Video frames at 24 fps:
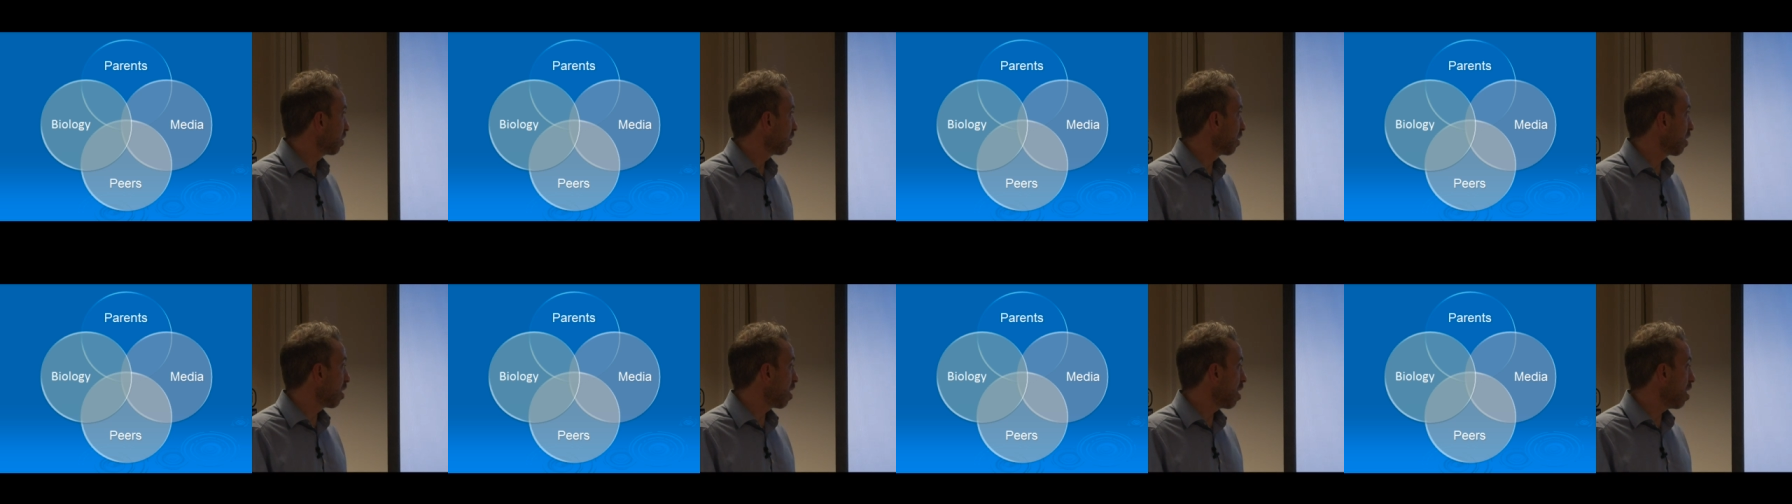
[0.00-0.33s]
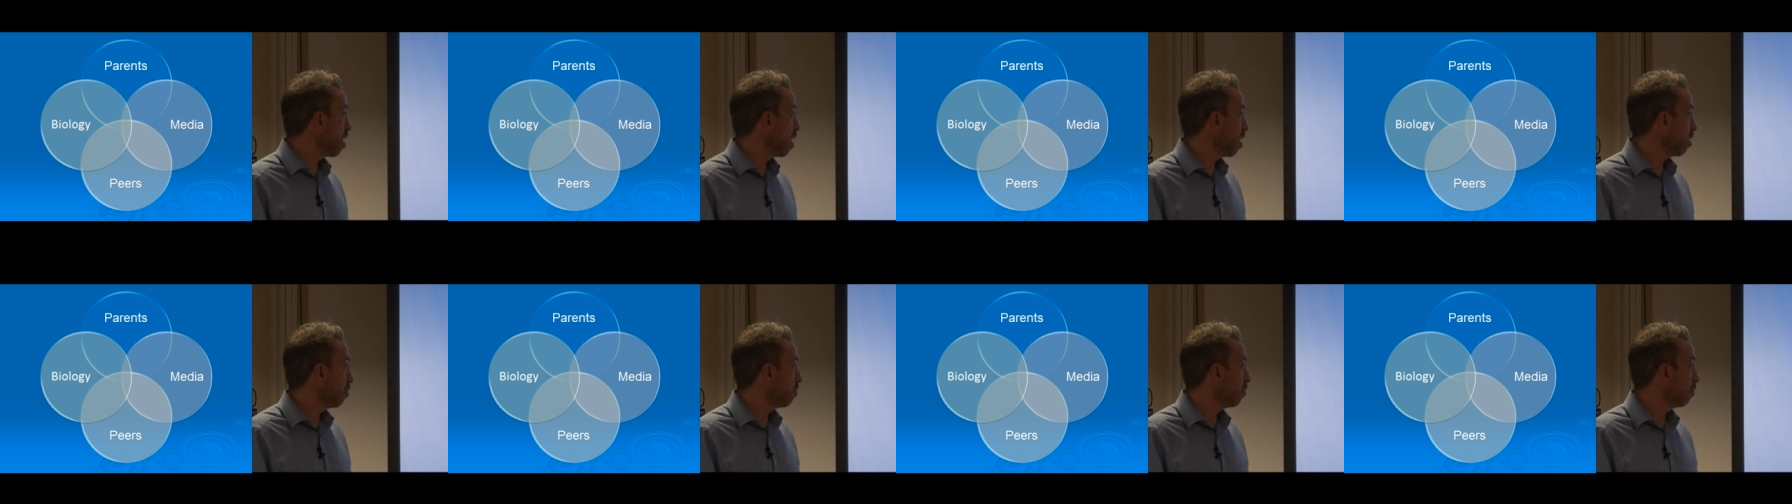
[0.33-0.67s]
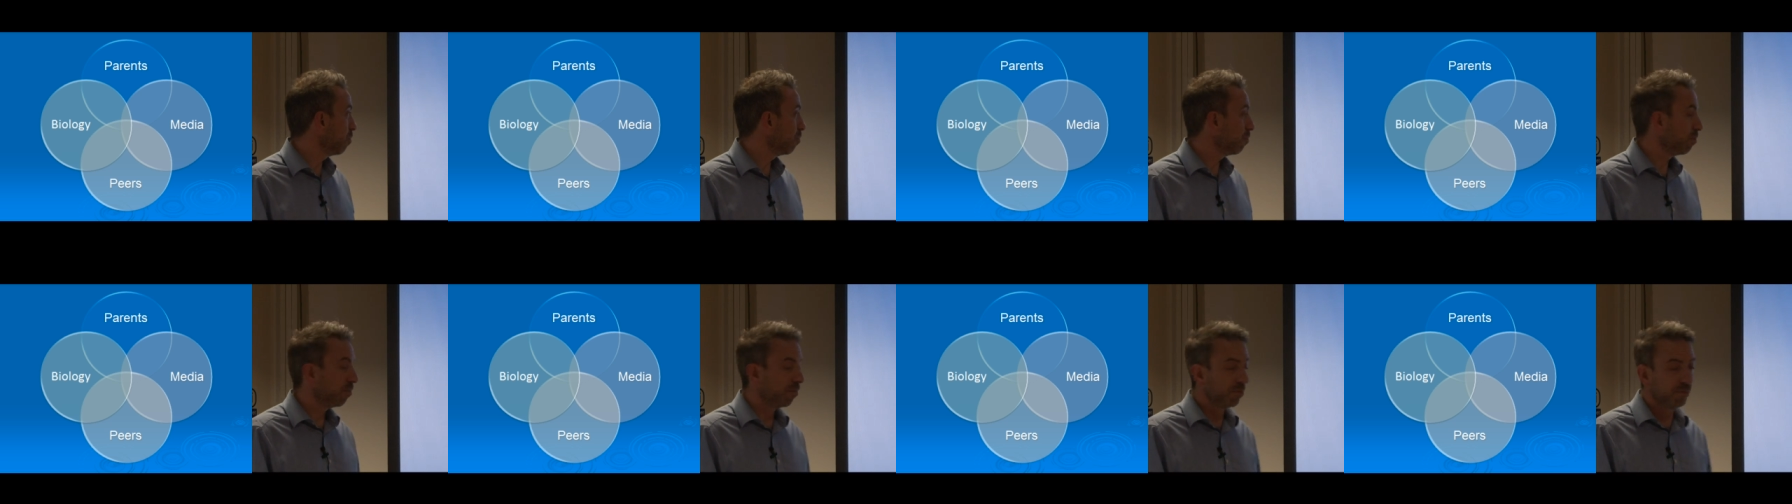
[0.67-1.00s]

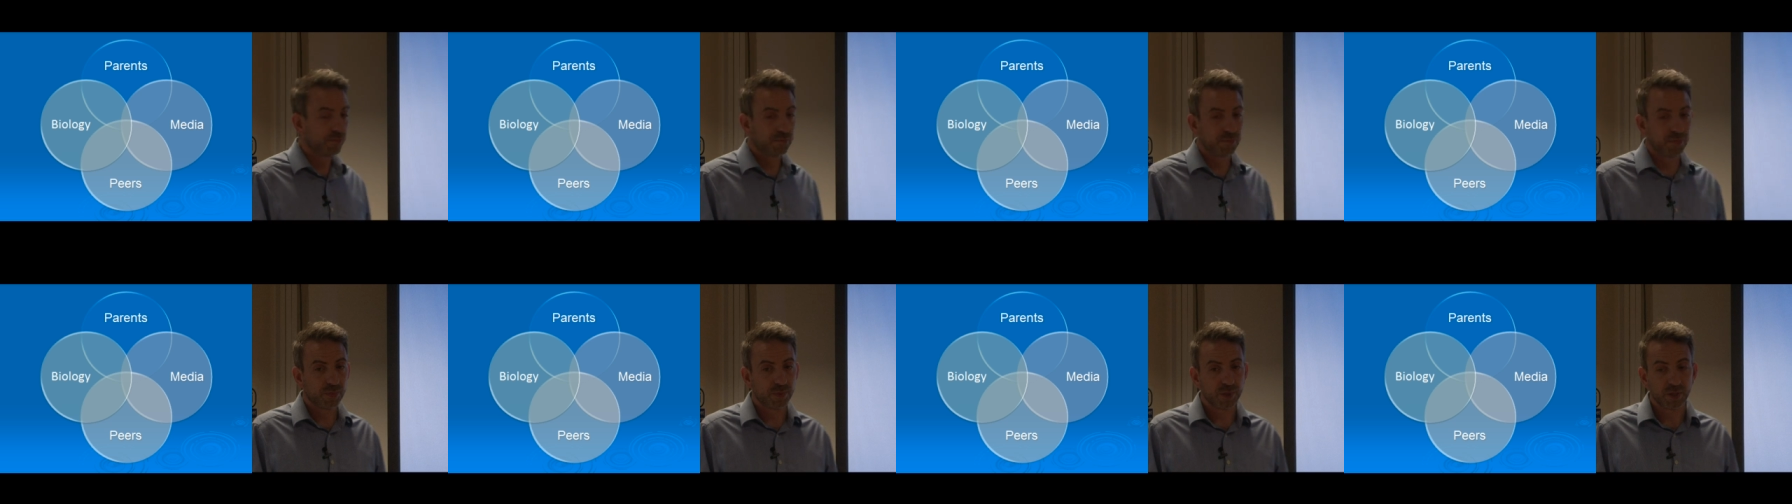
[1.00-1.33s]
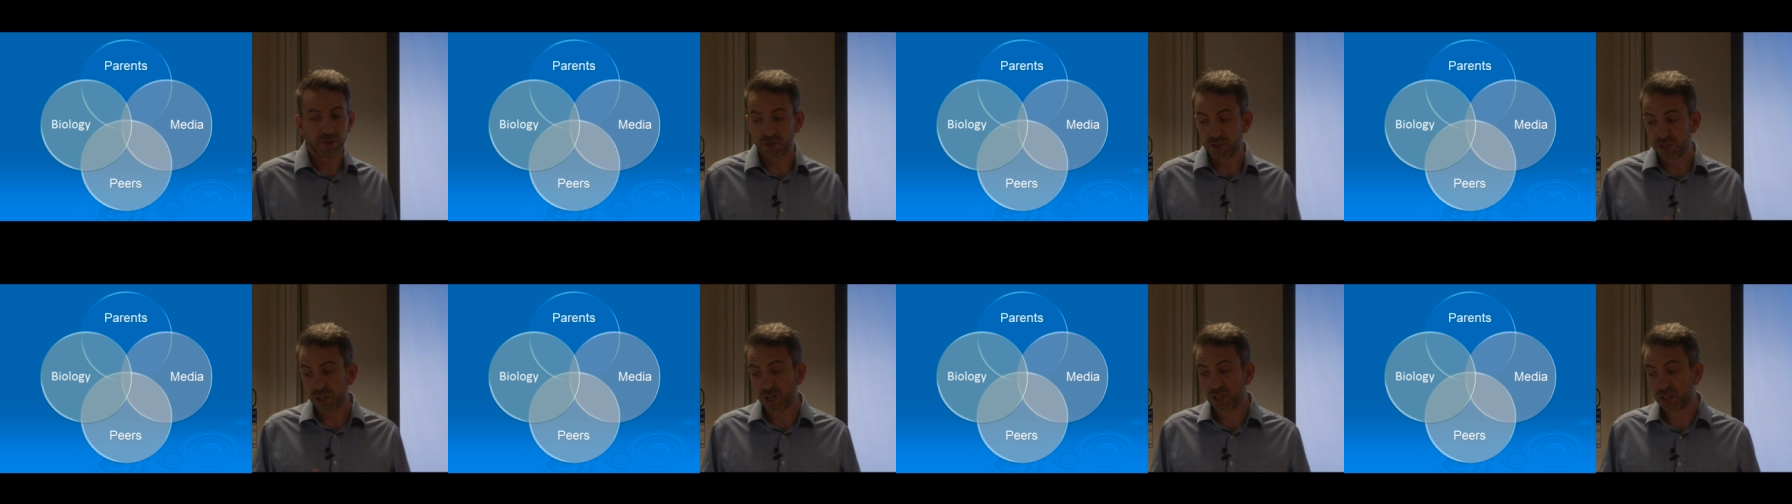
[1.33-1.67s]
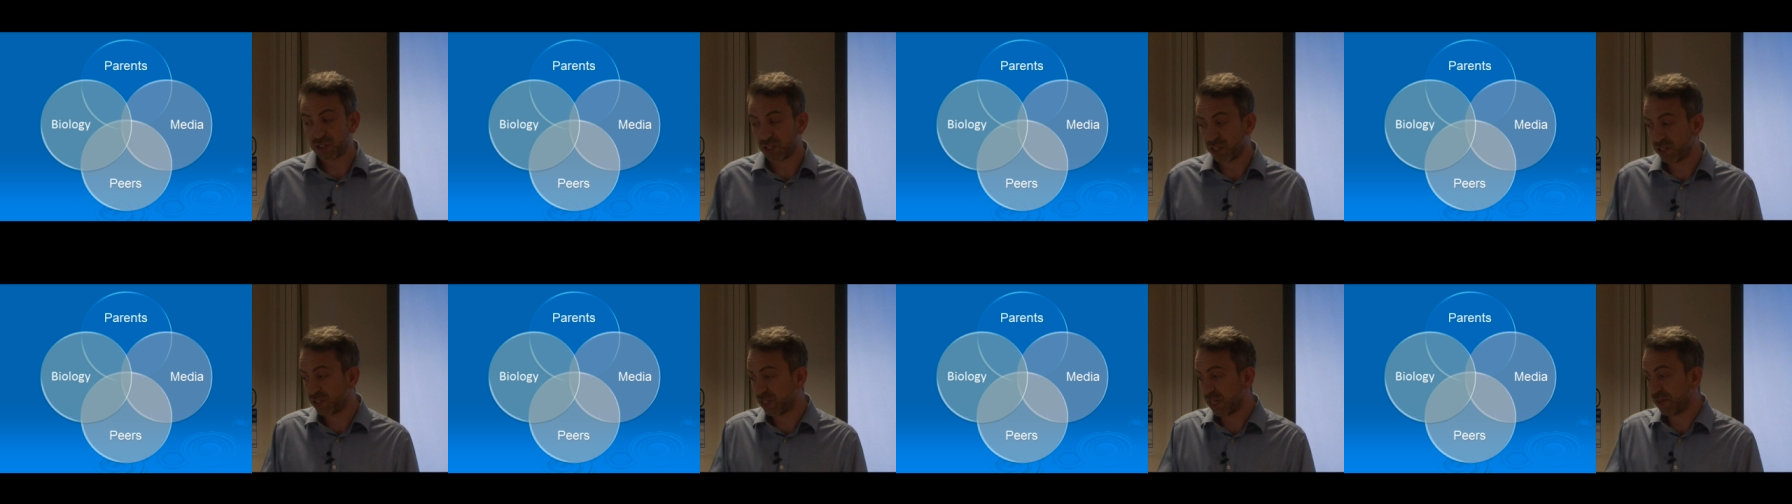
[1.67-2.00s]
But the research
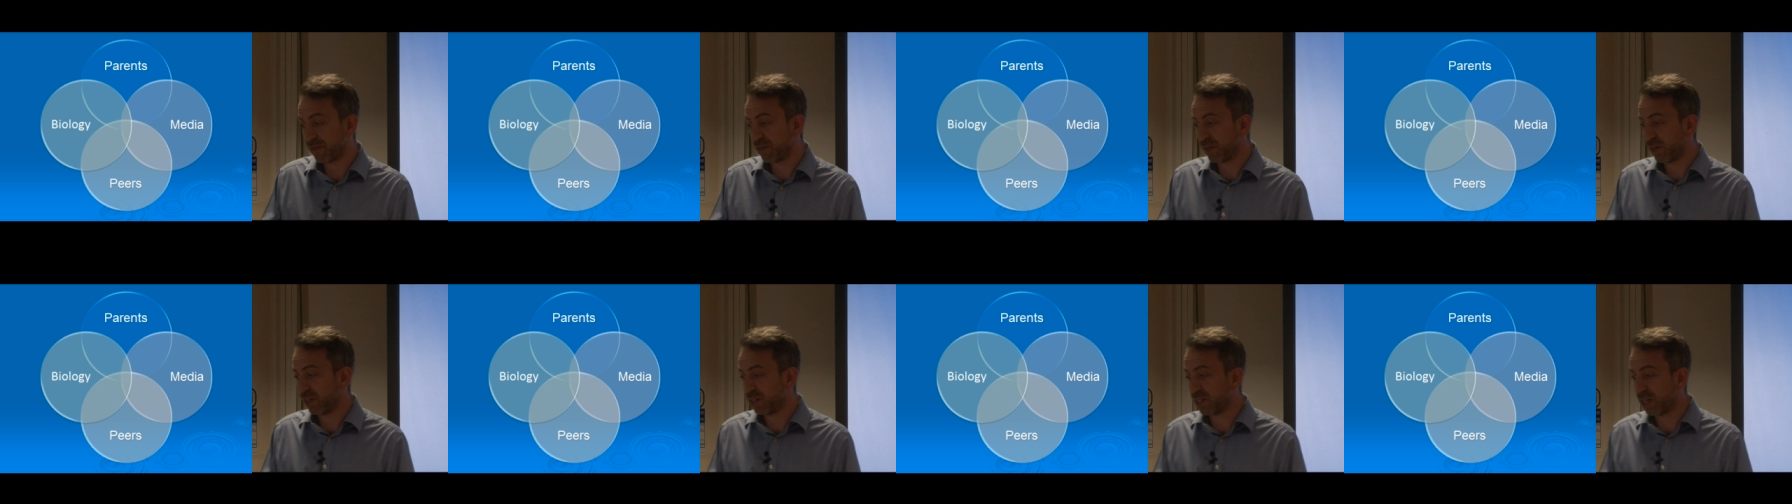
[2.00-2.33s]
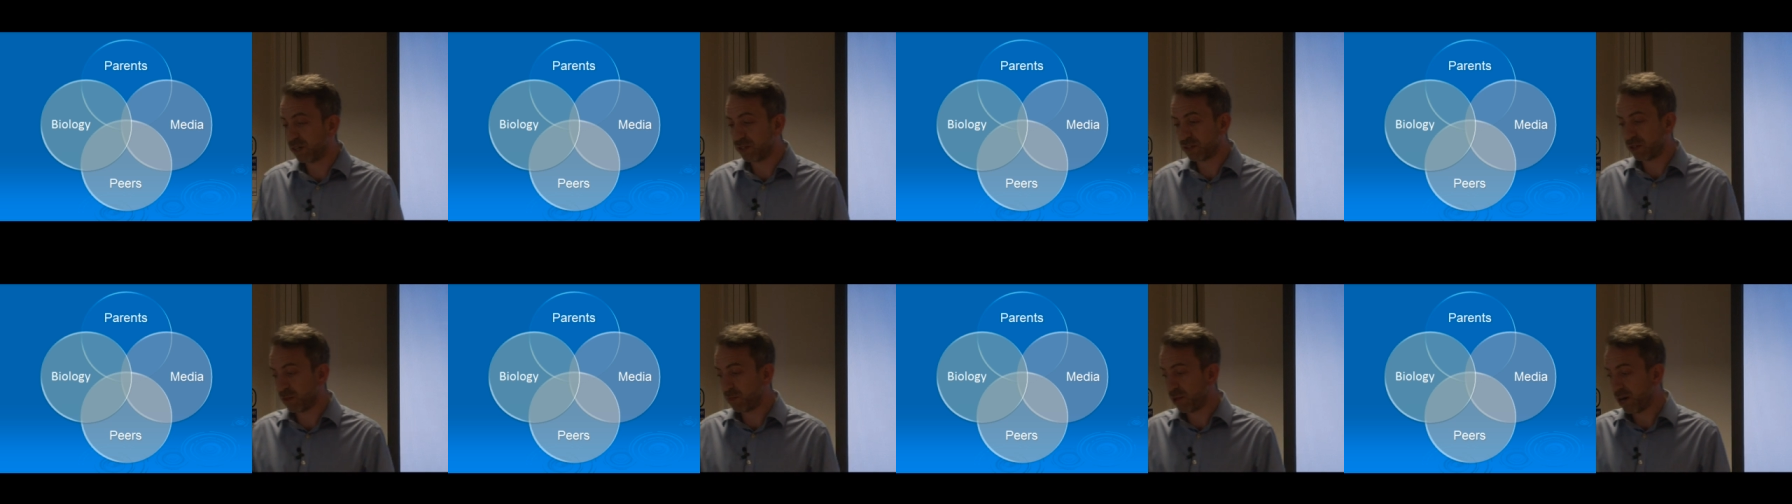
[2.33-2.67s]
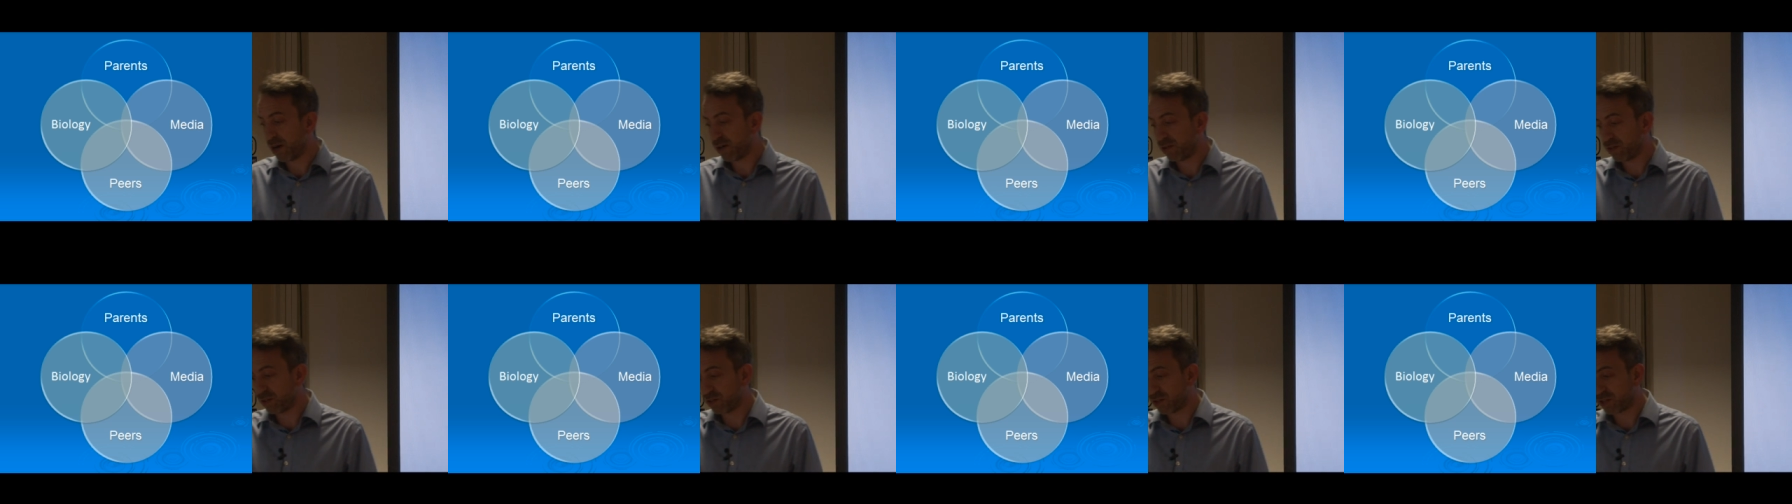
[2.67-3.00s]
does definitely tell us that
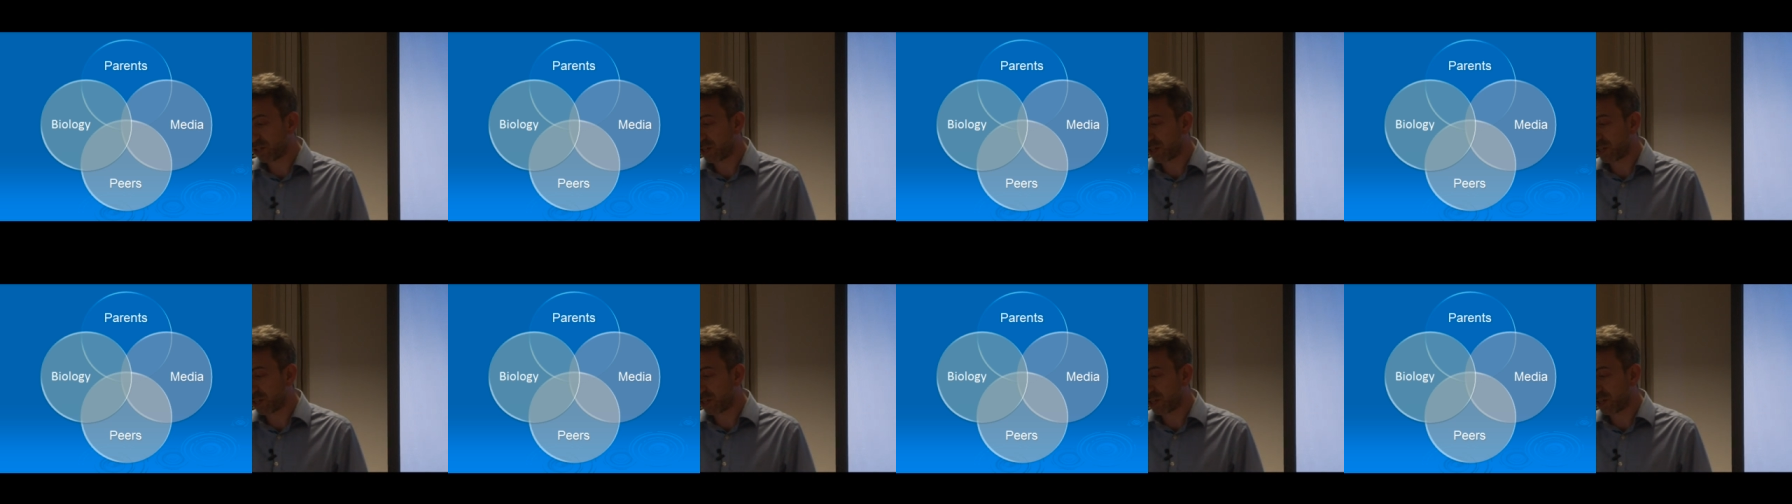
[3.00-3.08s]
parents